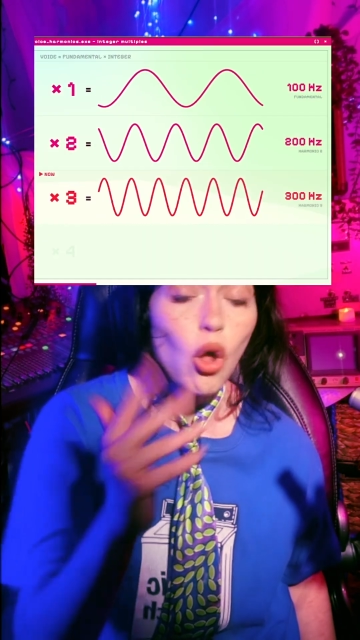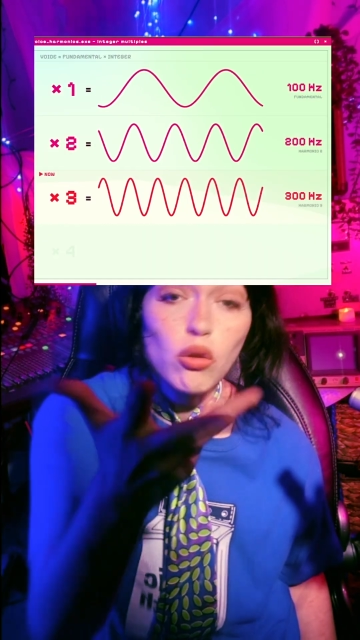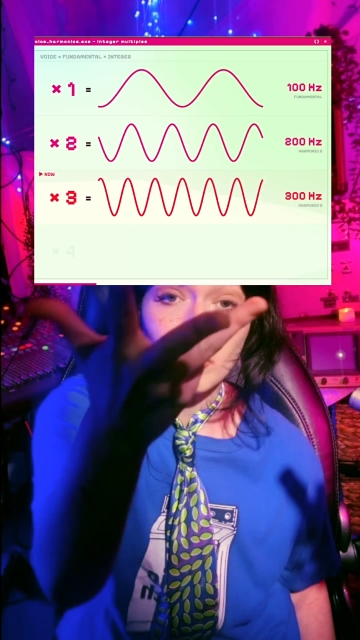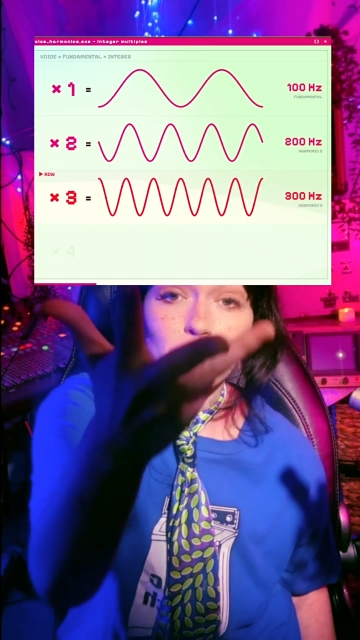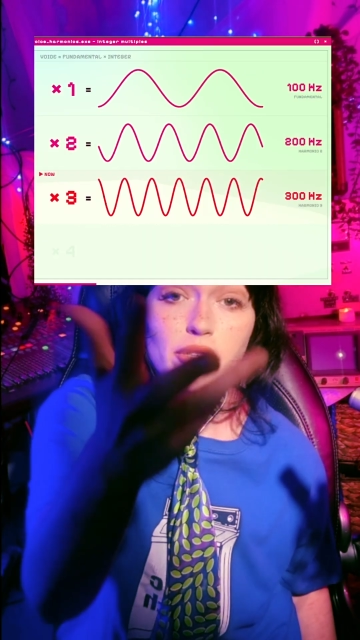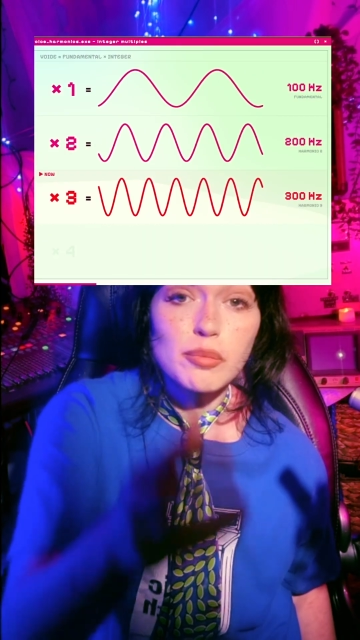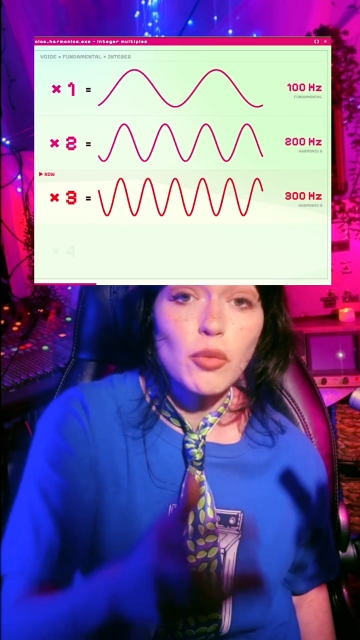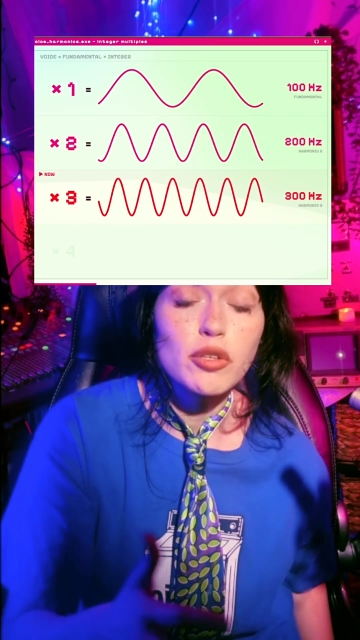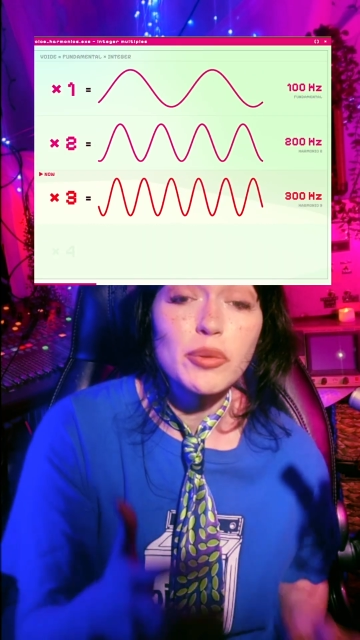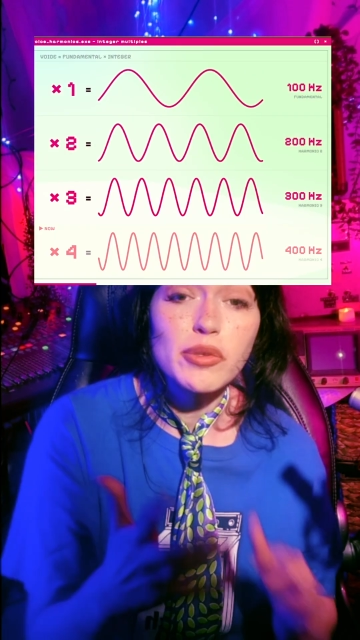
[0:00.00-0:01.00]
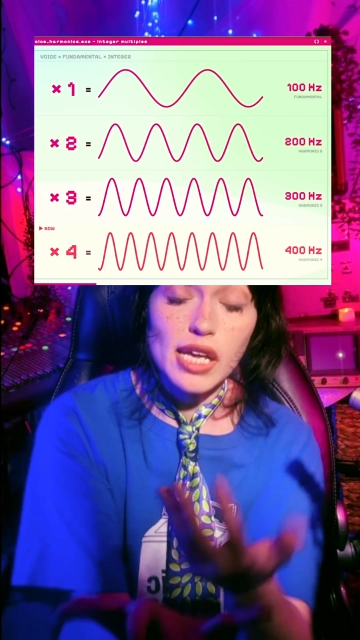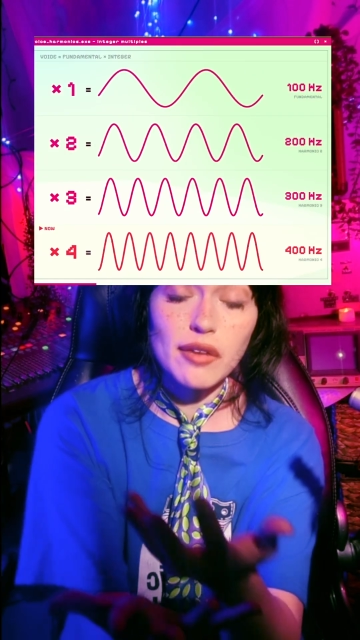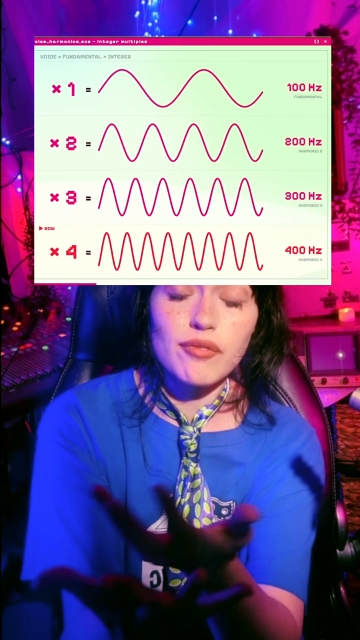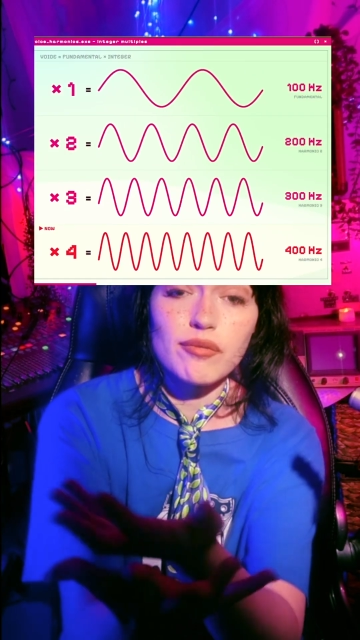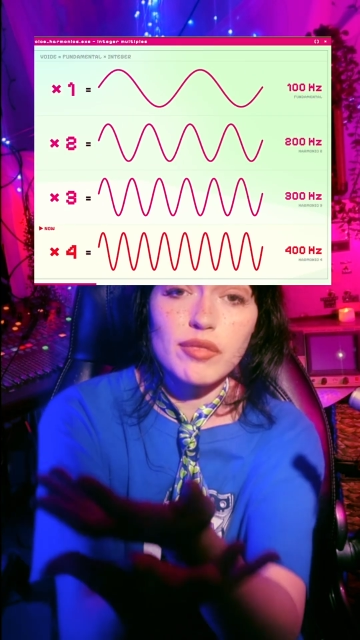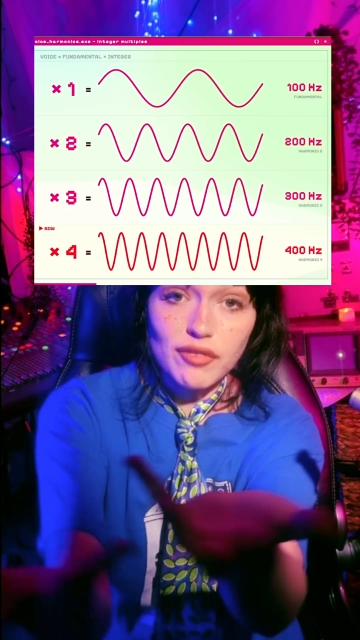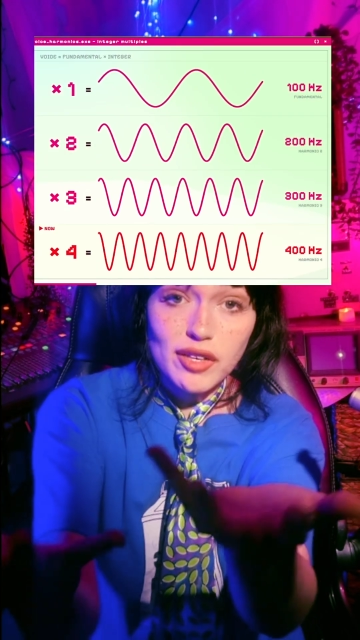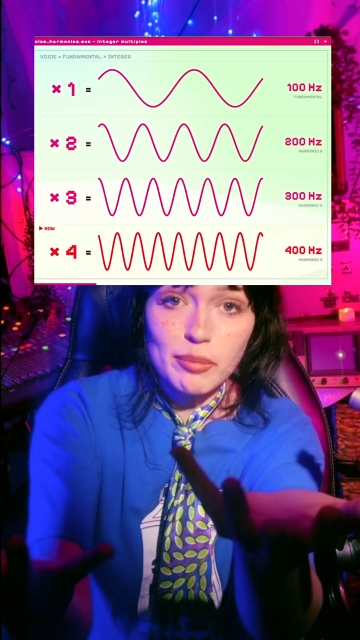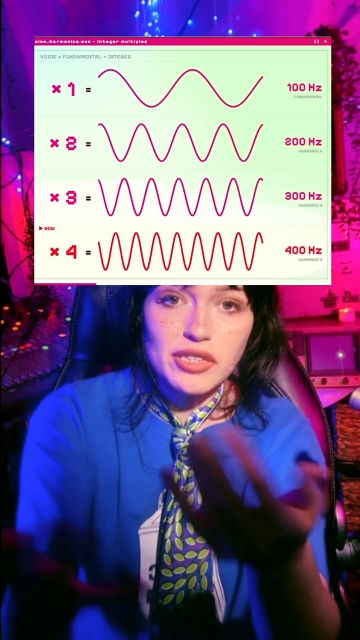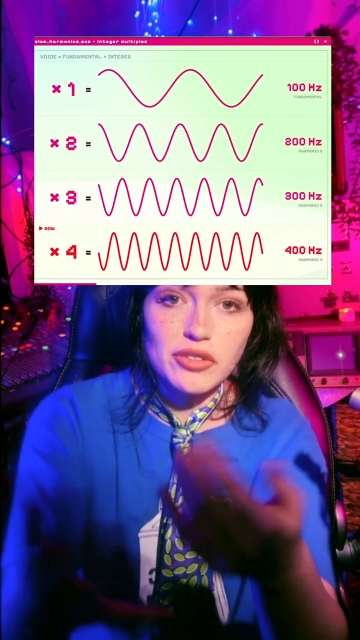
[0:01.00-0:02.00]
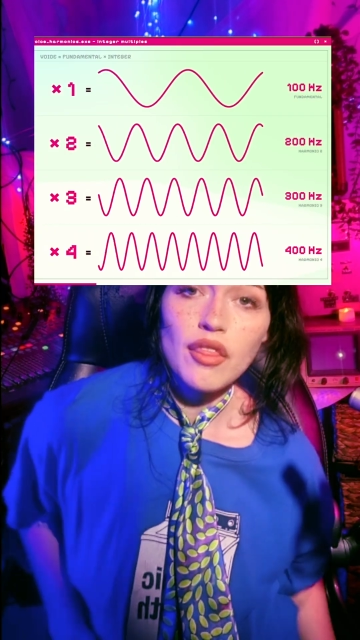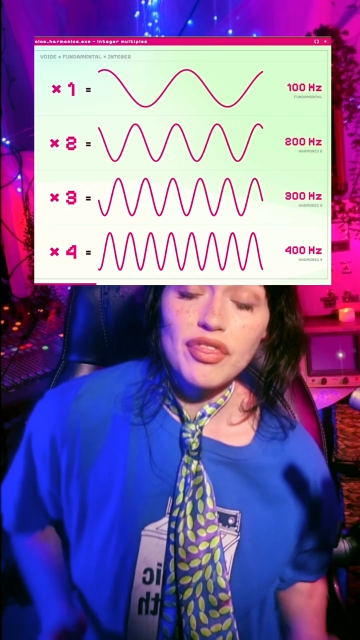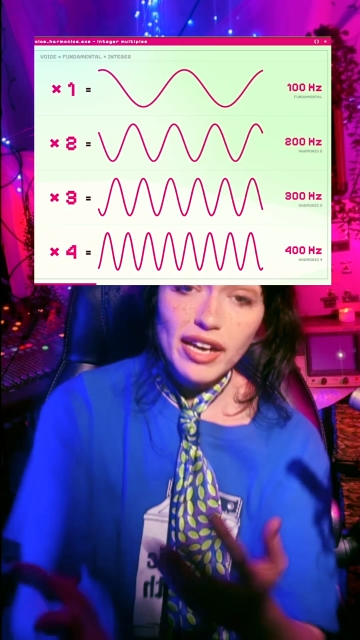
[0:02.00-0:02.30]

Whole numbers, multiples of the fundamental.